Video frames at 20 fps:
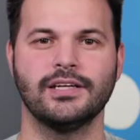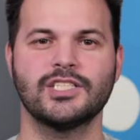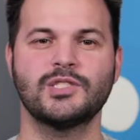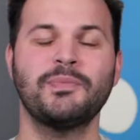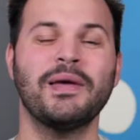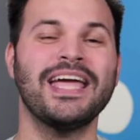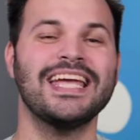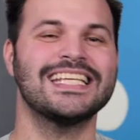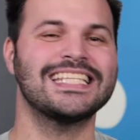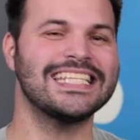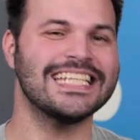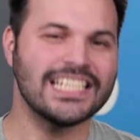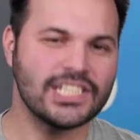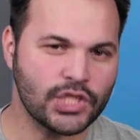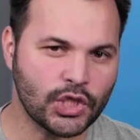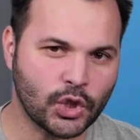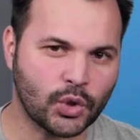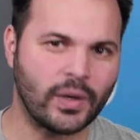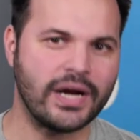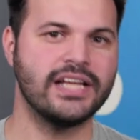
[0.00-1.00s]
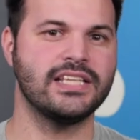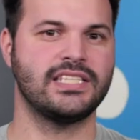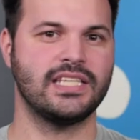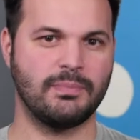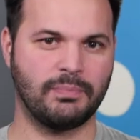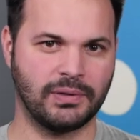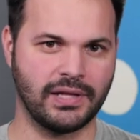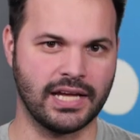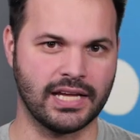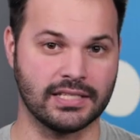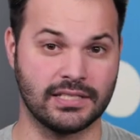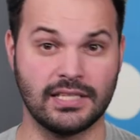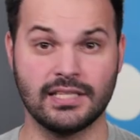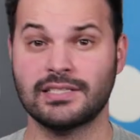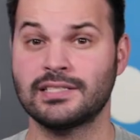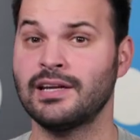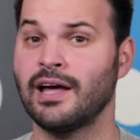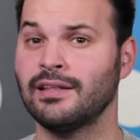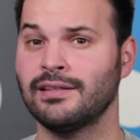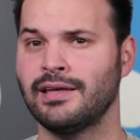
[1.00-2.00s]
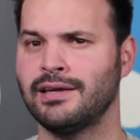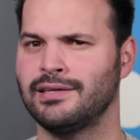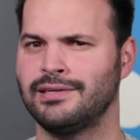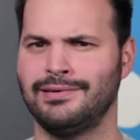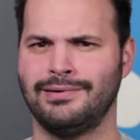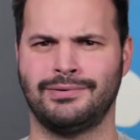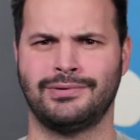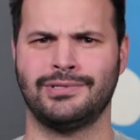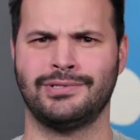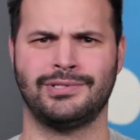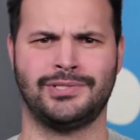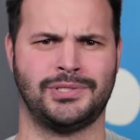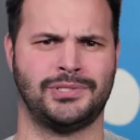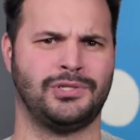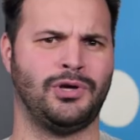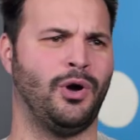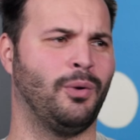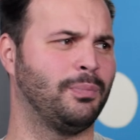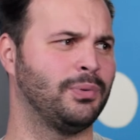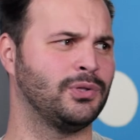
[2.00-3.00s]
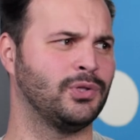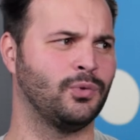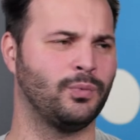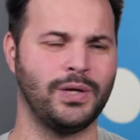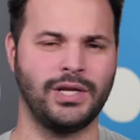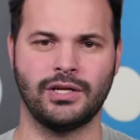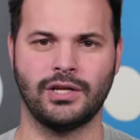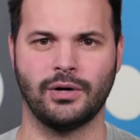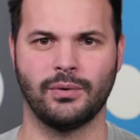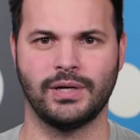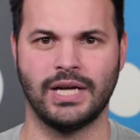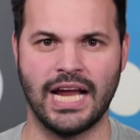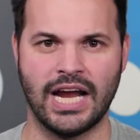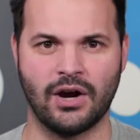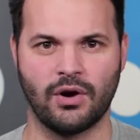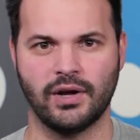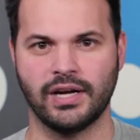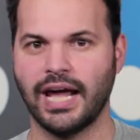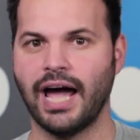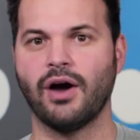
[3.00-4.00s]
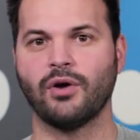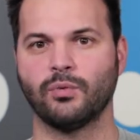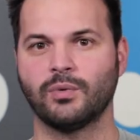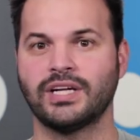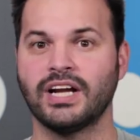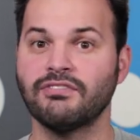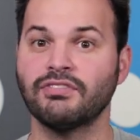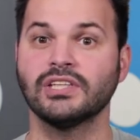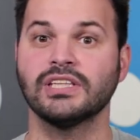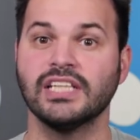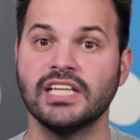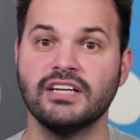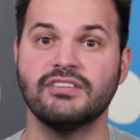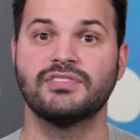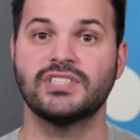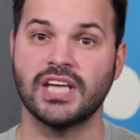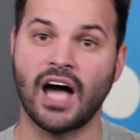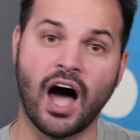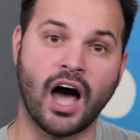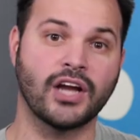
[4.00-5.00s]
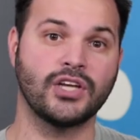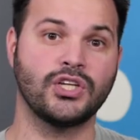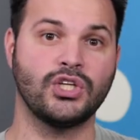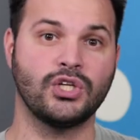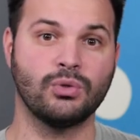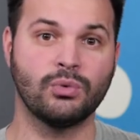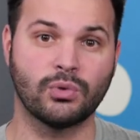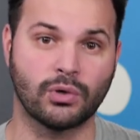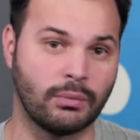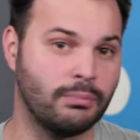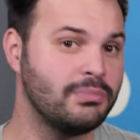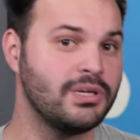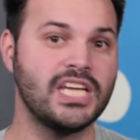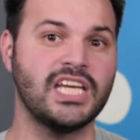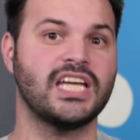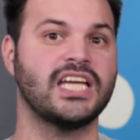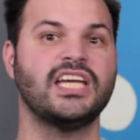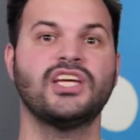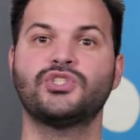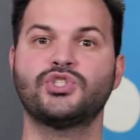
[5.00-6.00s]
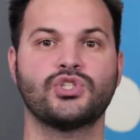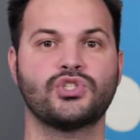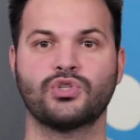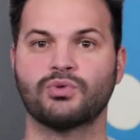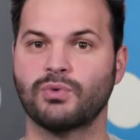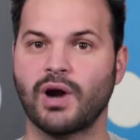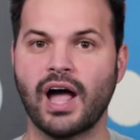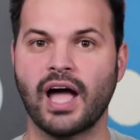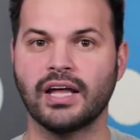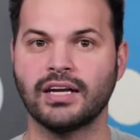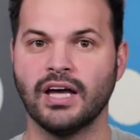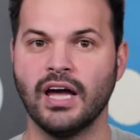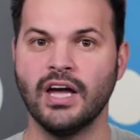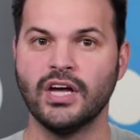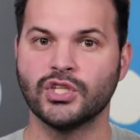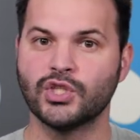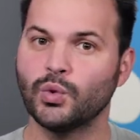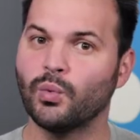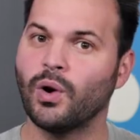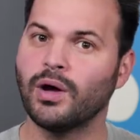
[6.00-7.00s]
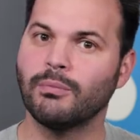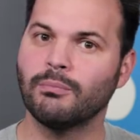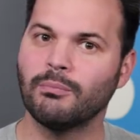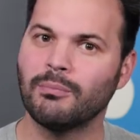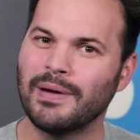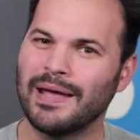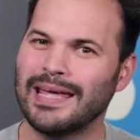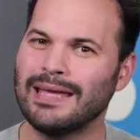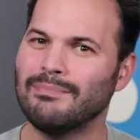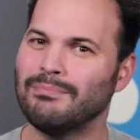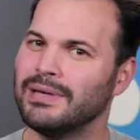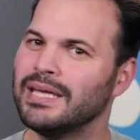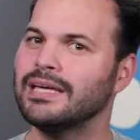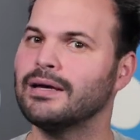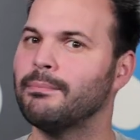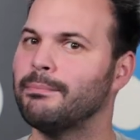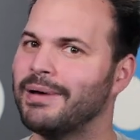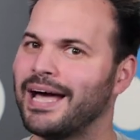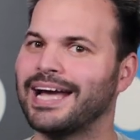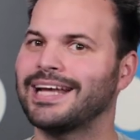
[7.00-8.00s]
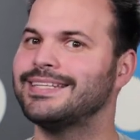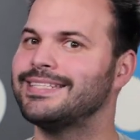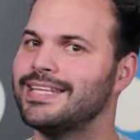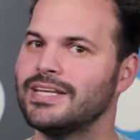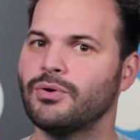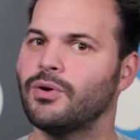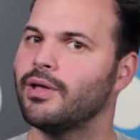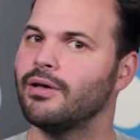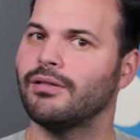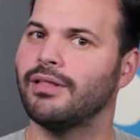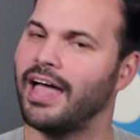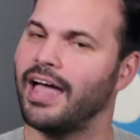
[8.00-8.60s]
Space is a crazy place. It's not like you can just open the window and air it out. Whatever lives on you or me hitches a ride to what may be a bacterial